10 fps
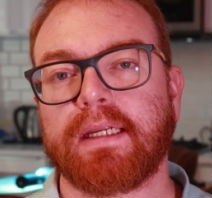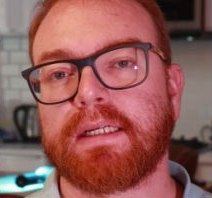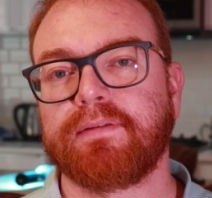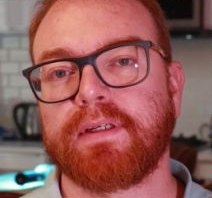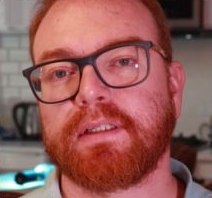
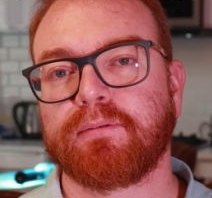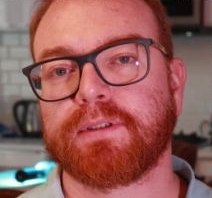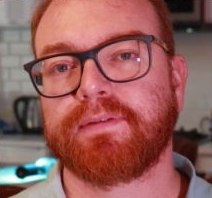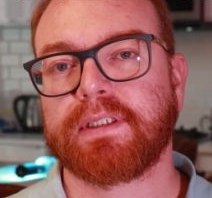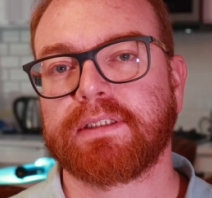Another thing that
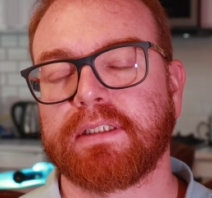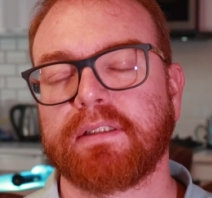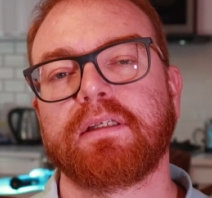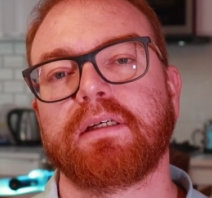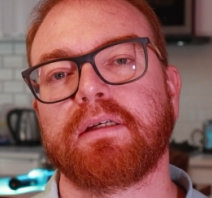was fixed
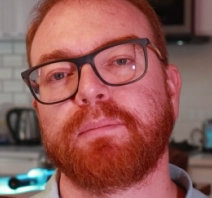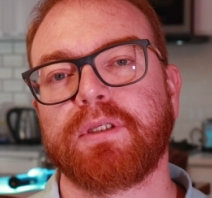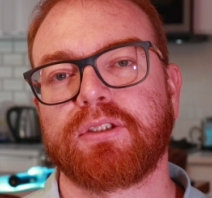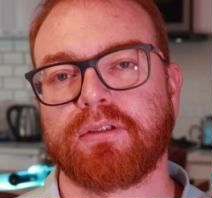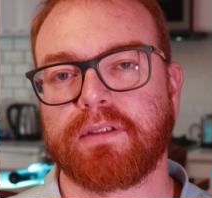in uh,
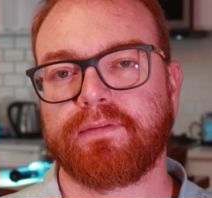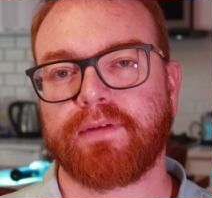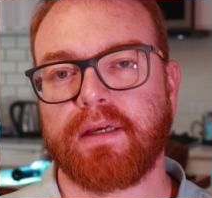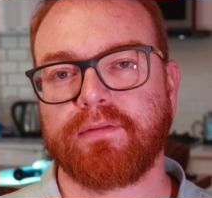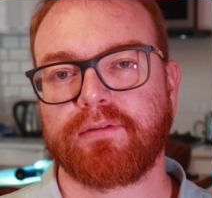Midjourney
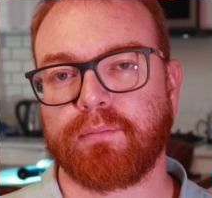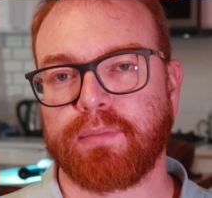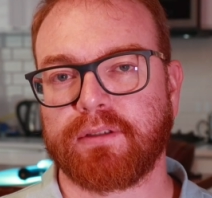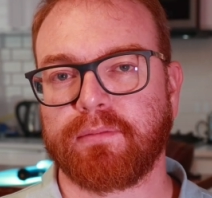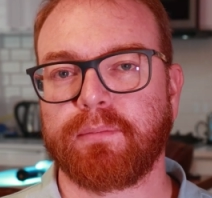5
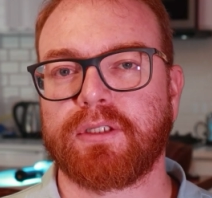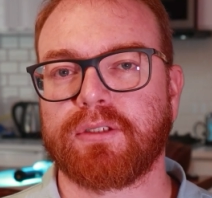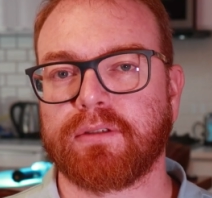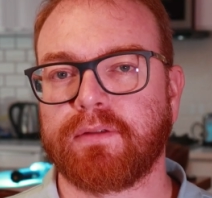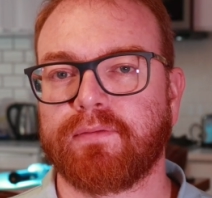compared to
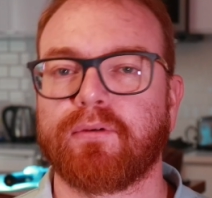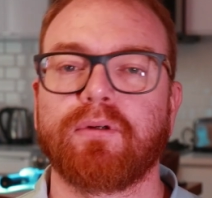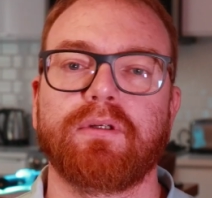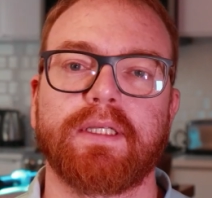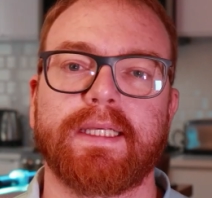Midjourney
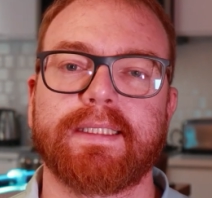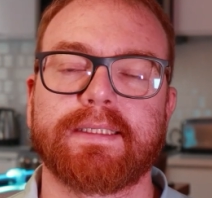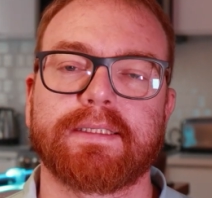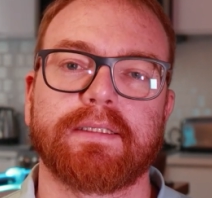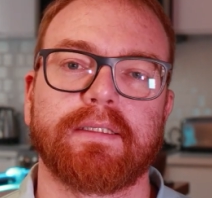4
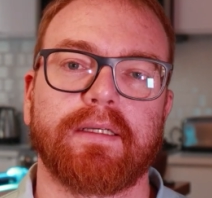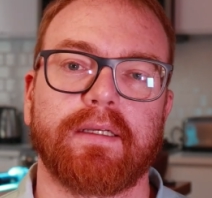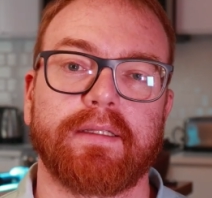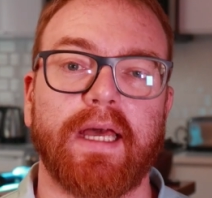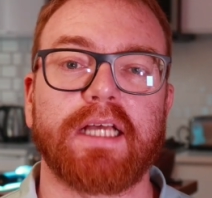is
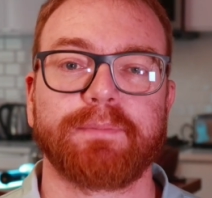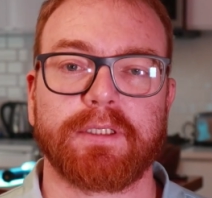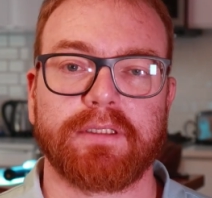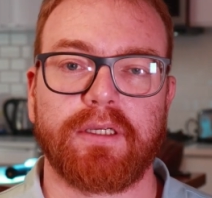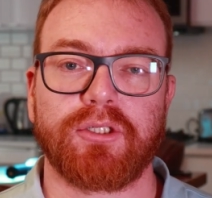uh, the
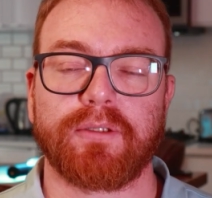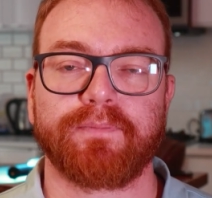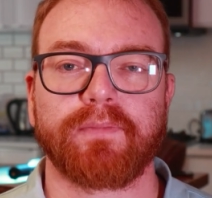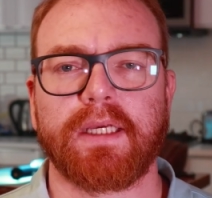aspect ratio.